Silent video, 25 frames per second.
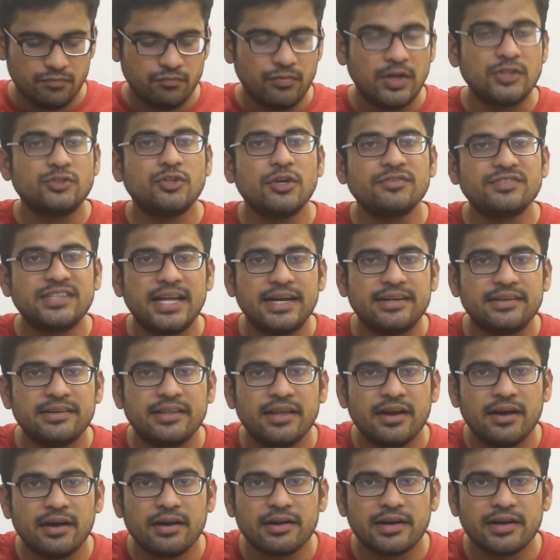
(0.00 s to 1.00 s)
Once you've
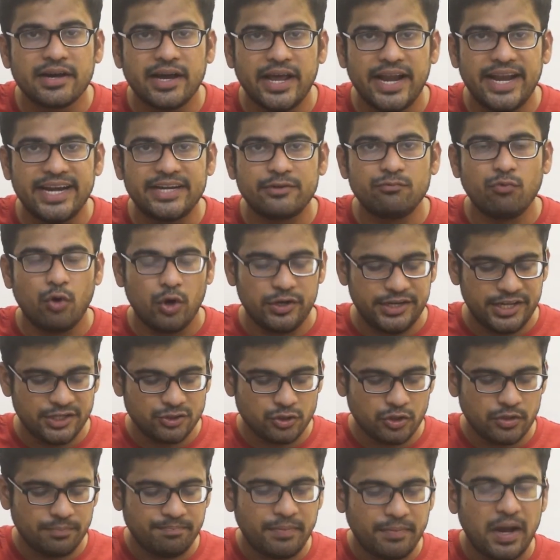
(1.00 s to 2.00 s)
set the correct
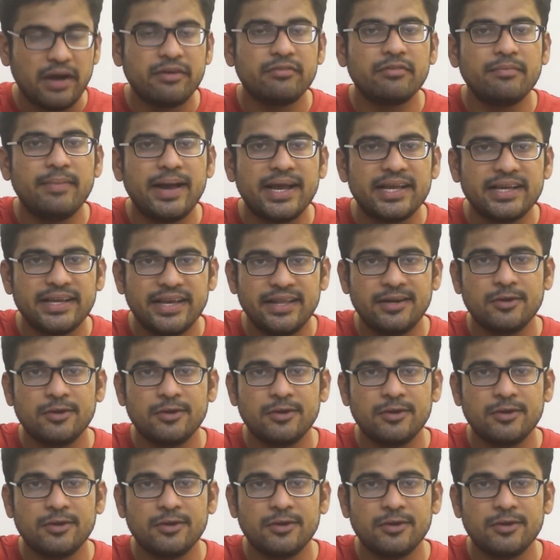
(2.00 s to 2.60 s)
voltage on the power bank